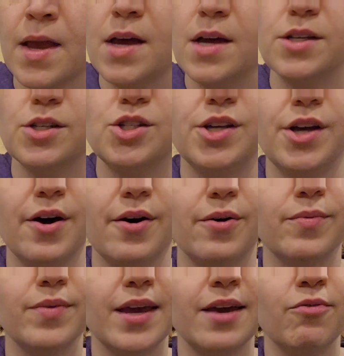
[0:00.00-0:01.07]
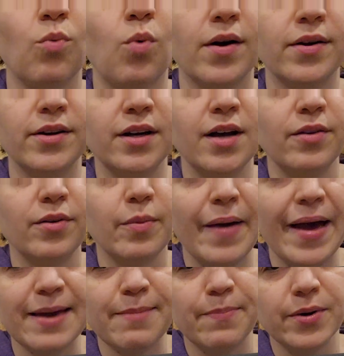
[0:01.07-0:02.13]
So if watercolor
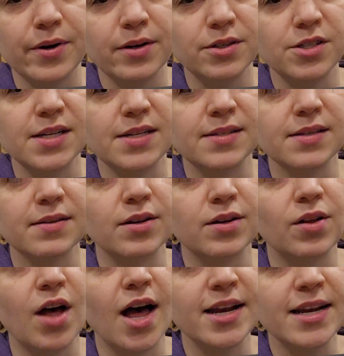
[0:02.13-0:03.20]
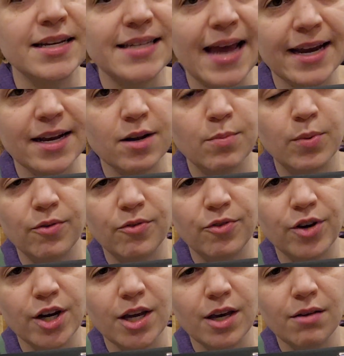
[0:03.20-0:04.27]
paper seems a little unattainable
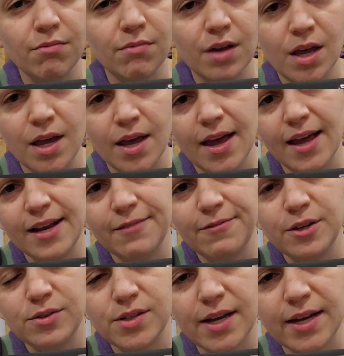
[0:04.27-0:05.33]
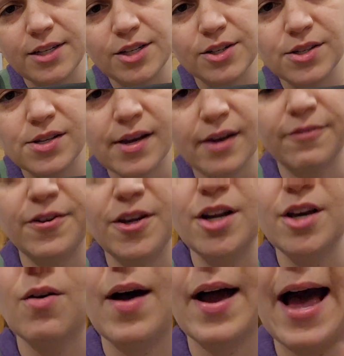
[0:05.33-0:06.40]
for you, and if you say to yourself, you
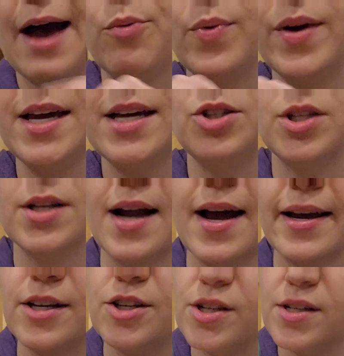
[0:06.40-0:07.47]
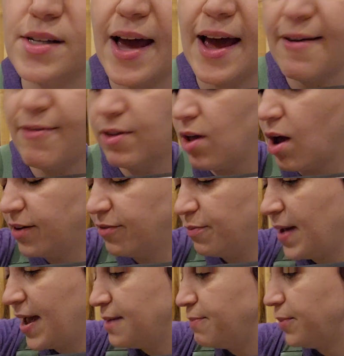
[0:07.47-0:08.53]
know, I wish that I could just have a lot of
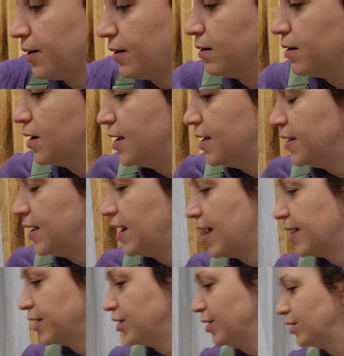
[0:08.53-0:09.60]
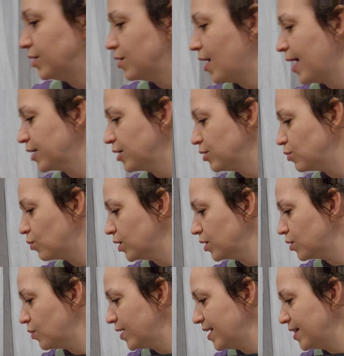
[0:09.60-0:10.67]
paper that I could
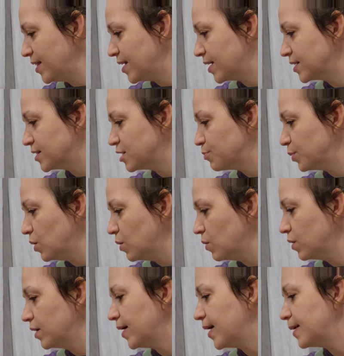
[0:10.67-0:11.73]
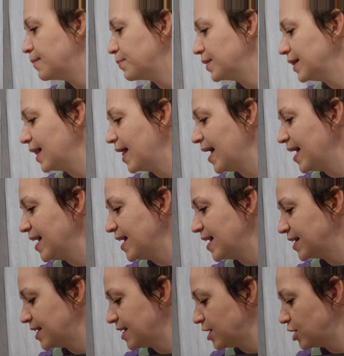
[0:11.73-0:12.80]
work with and explore and play
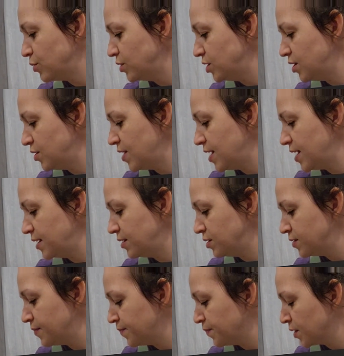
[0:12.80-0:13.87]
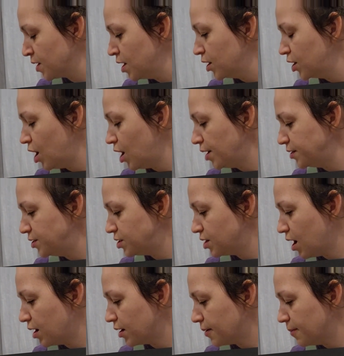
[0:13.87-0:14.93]
and get used to things,
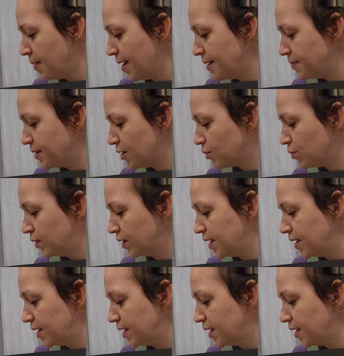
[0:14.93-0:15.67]
cardstock might be a really